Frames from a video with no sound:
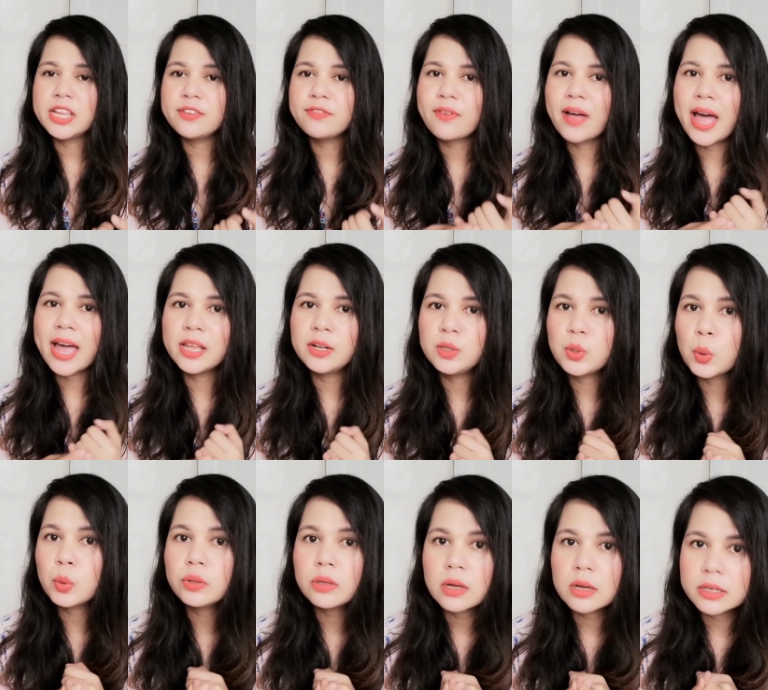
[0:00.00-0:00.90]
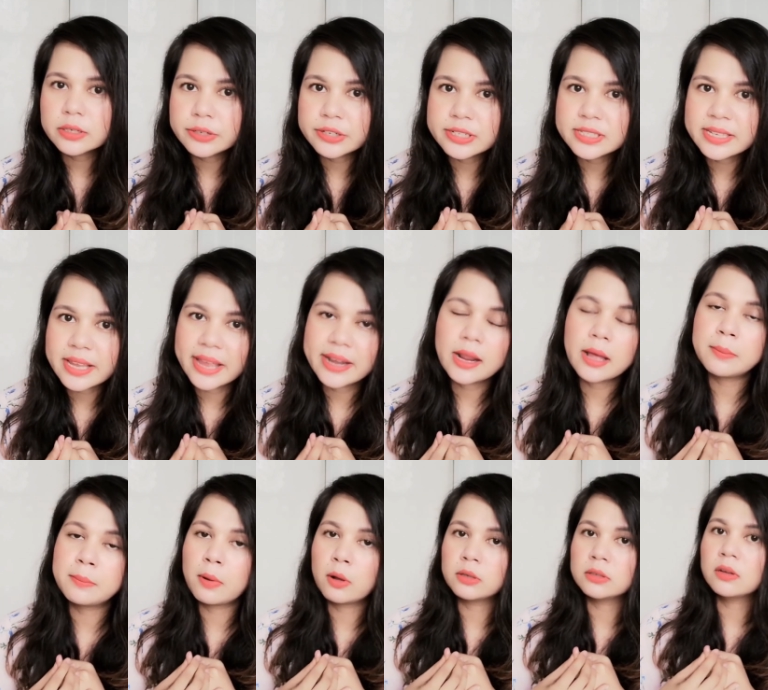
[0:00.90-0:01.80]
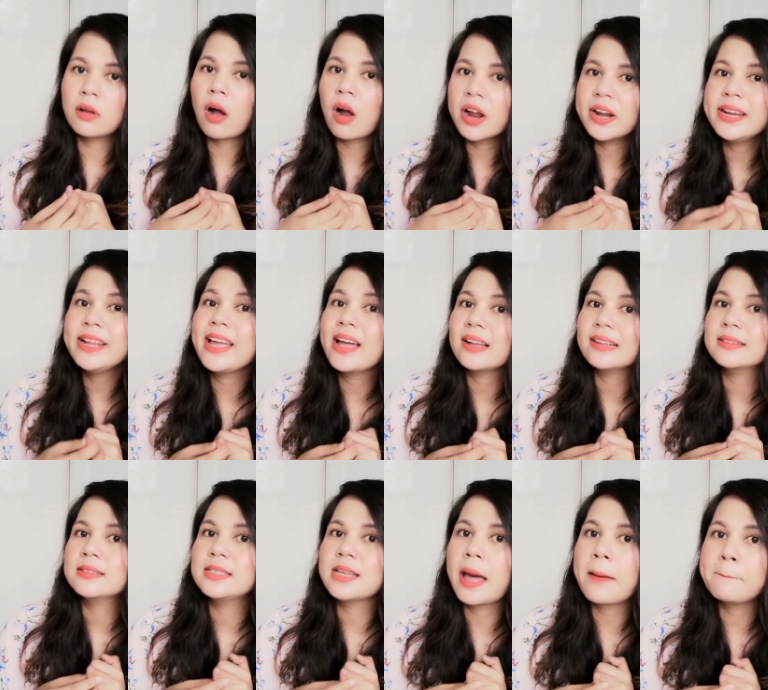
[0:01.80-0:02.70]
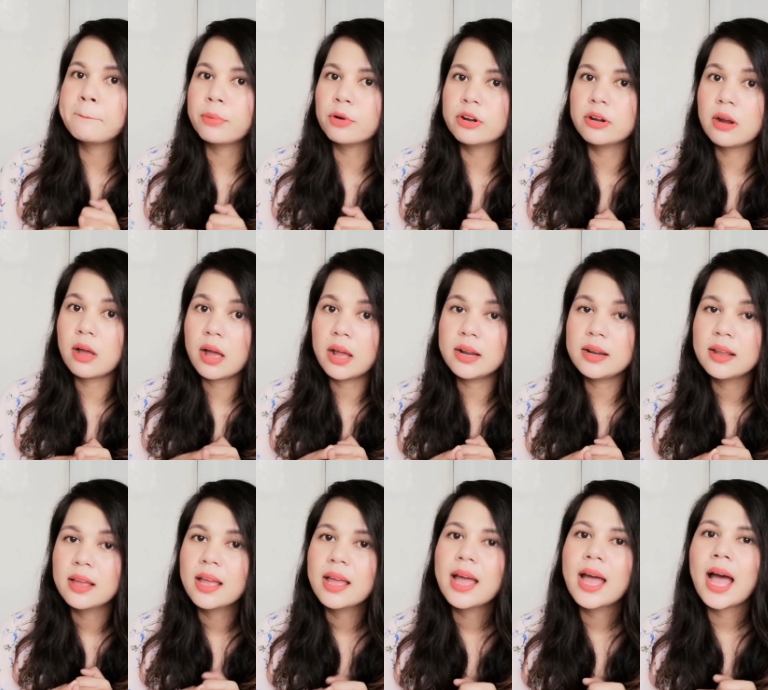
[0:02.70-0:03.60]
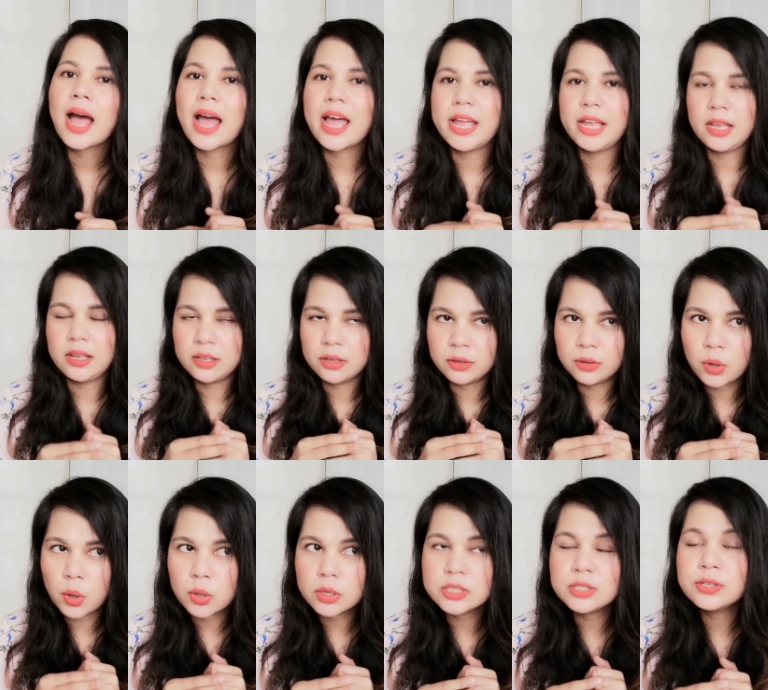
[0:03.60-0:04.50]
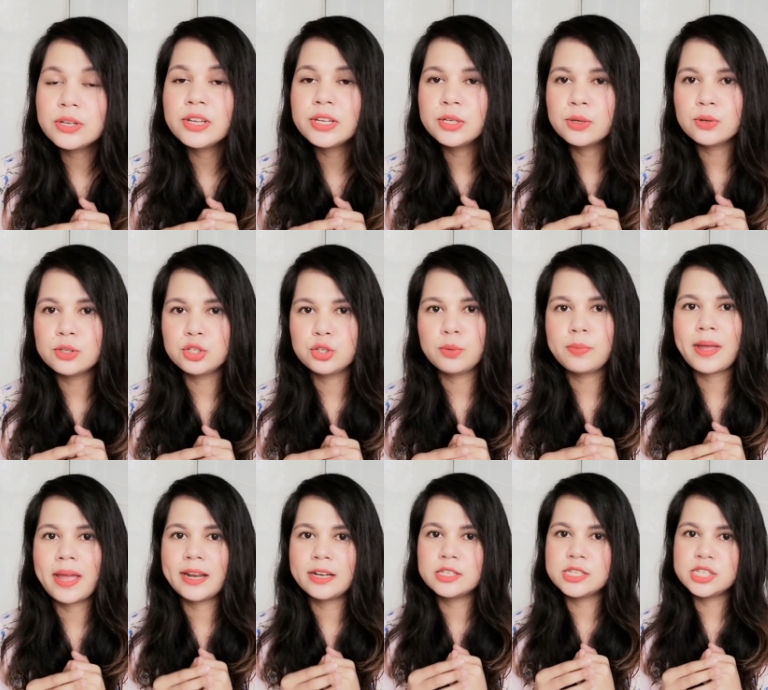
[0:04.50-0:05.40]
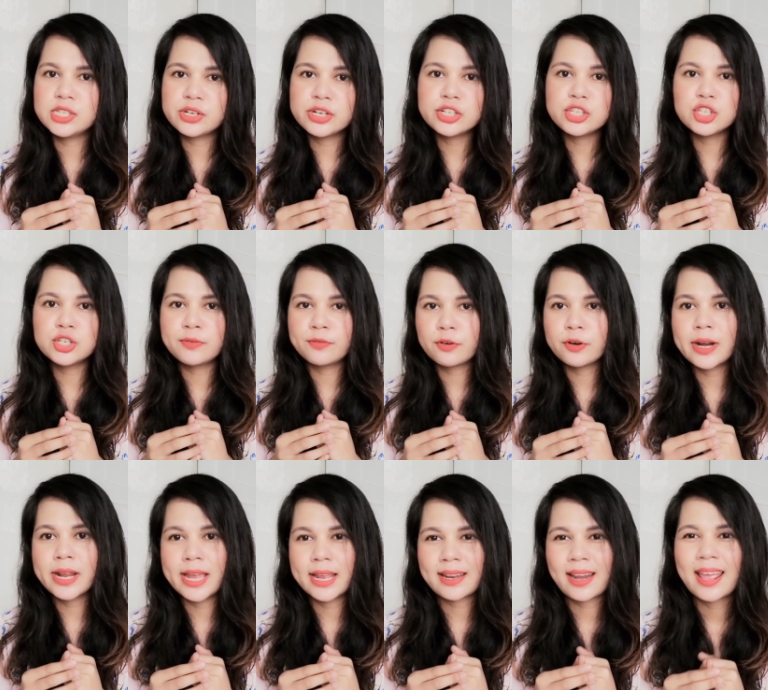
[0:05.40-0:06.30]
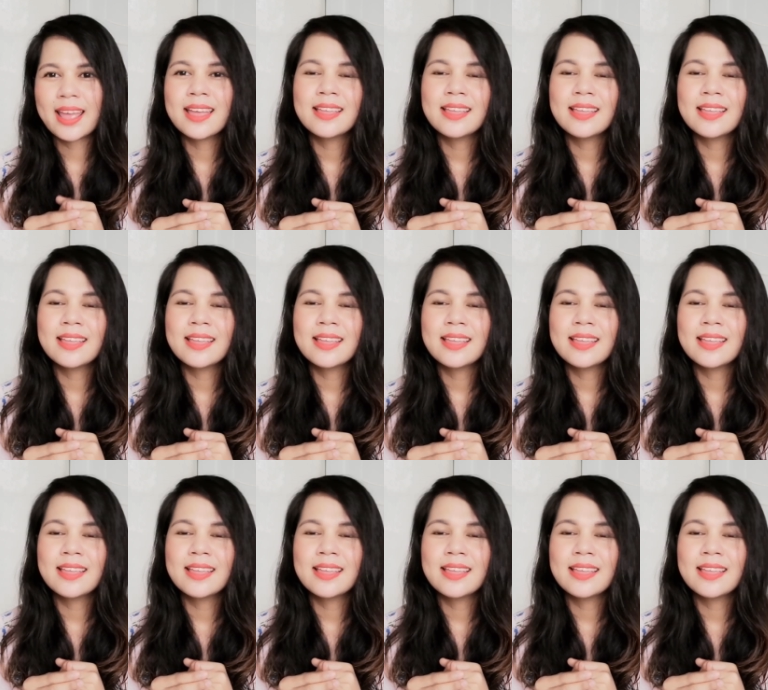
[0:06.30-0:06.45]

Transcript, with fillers: if I don't understand about cardiac tamponade, I go to YouTube and search for it.